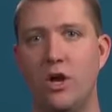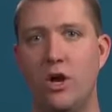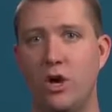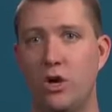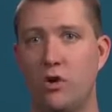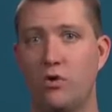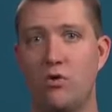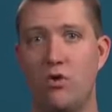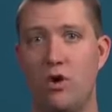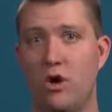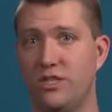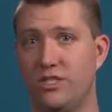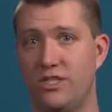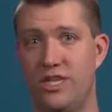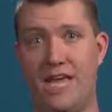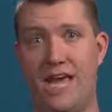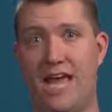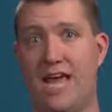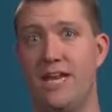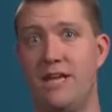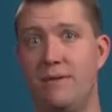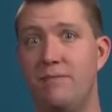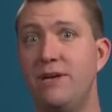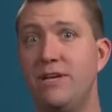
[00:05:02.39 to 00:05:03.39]
across
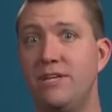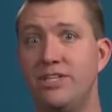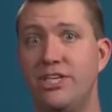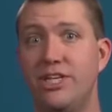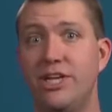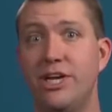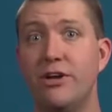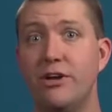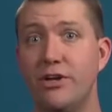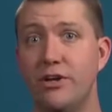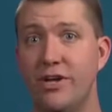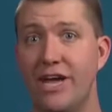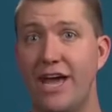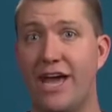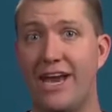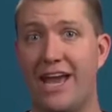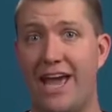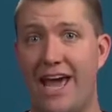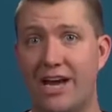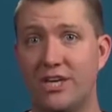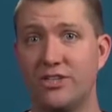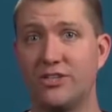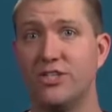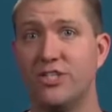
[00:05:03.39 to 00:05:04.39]
any PC gear you get
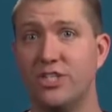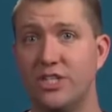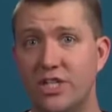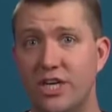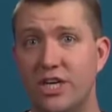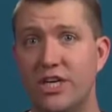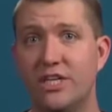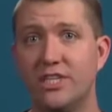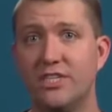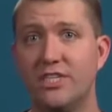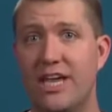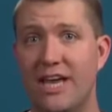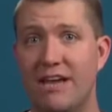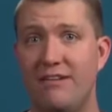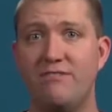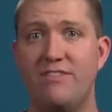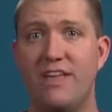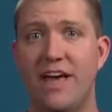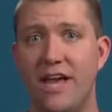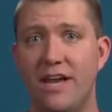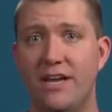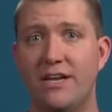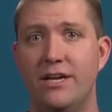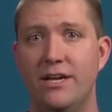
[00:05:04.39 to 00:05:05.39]
actually does have
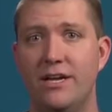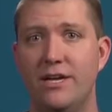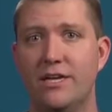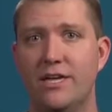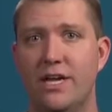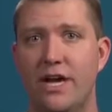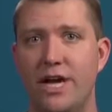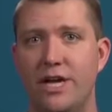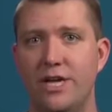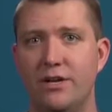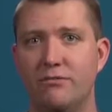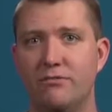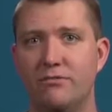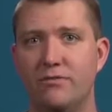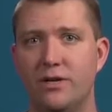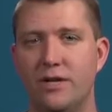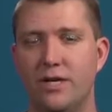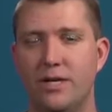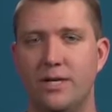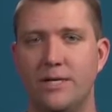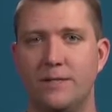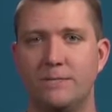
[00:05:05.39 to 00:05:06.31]
that kind of